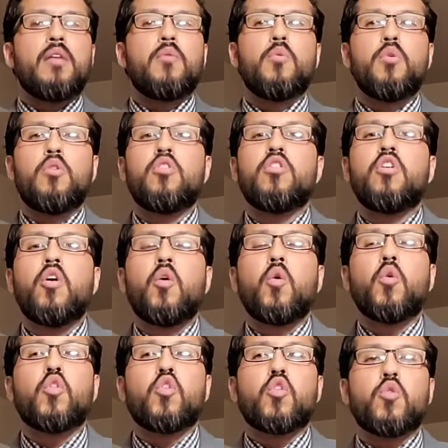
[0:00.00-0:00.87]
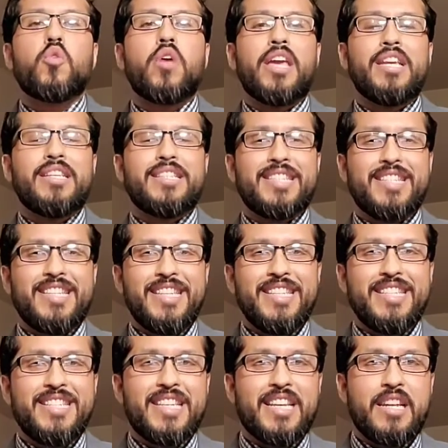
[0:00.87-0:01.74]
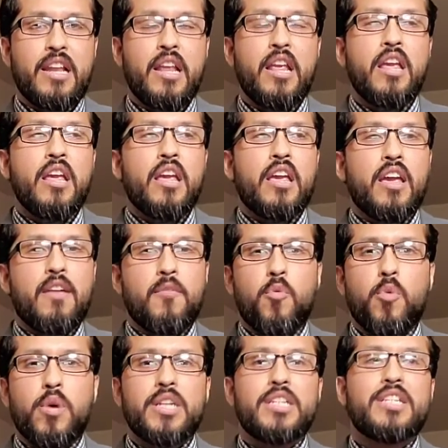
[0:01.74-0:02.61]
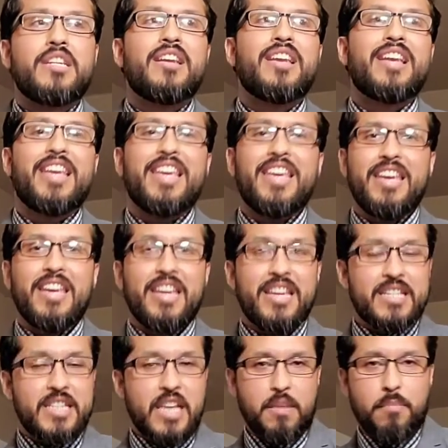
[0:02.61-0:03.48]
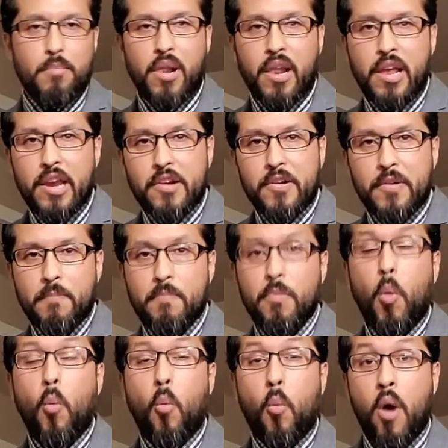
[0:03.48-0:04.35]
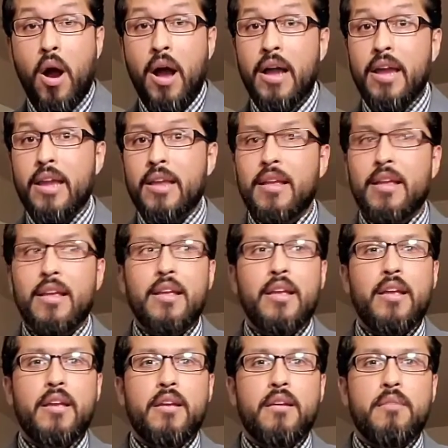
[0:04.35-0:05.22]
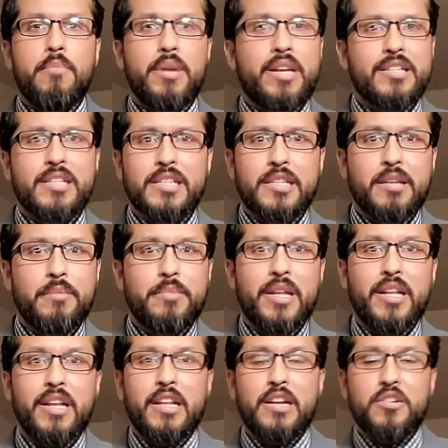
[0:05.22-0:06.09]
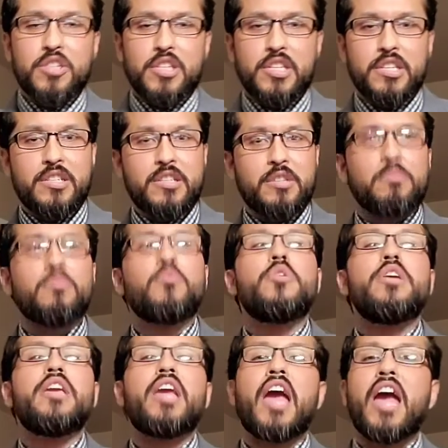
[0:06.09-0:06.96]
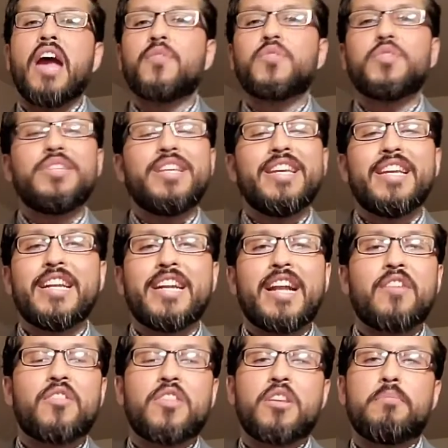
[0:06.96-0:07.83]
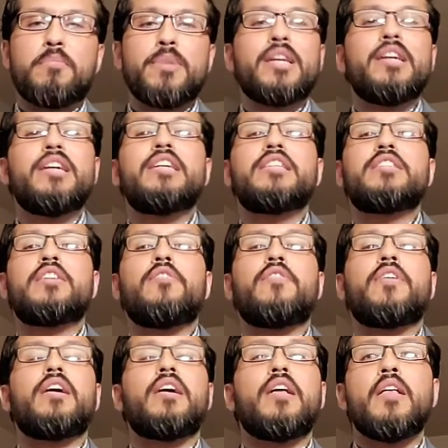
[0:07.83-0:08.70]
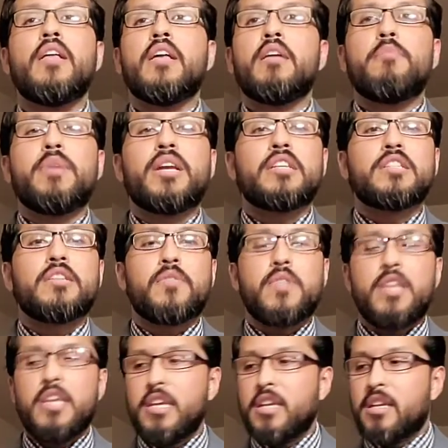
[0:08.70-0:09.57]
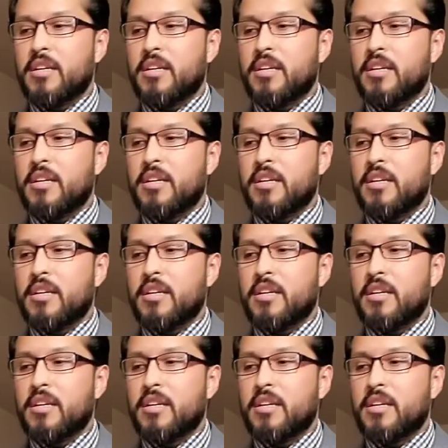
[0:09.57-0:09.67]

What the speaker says: will go through a season in which he is a player. Why? Because it's something in our system. We have to get it out there because of the